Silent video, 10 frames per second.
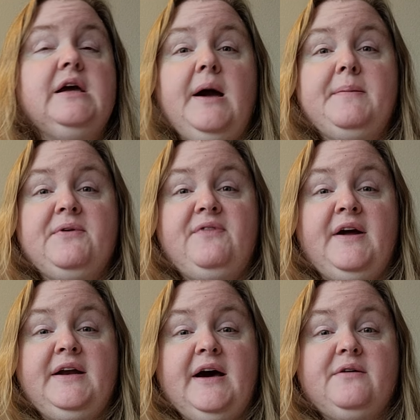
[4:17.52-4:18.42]
Come to
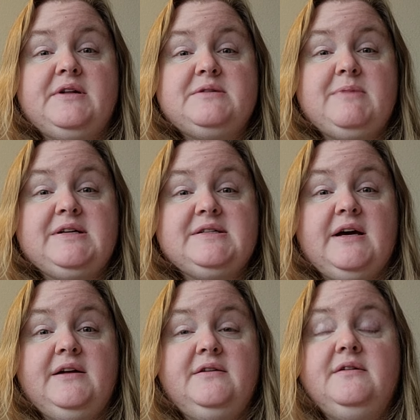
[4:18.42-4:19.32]
find out, it's my
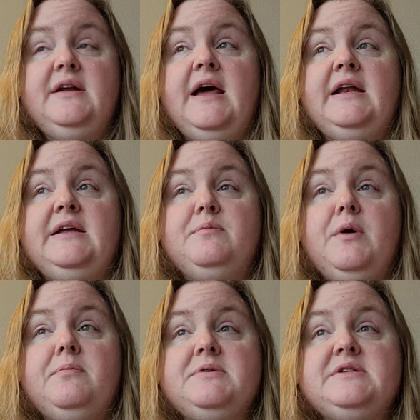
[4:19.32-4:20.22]
son, and he
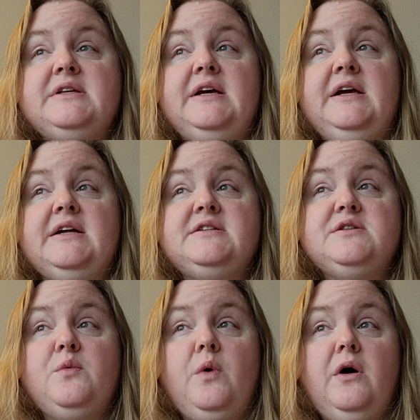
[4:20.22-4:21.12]
purposely hits
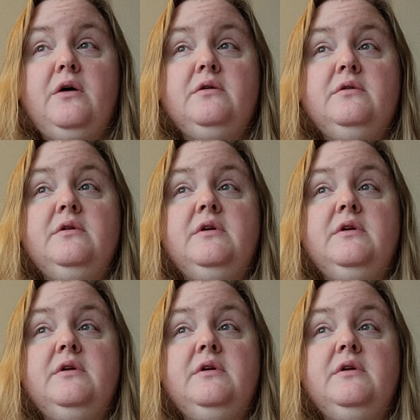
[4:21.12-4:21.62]
the wall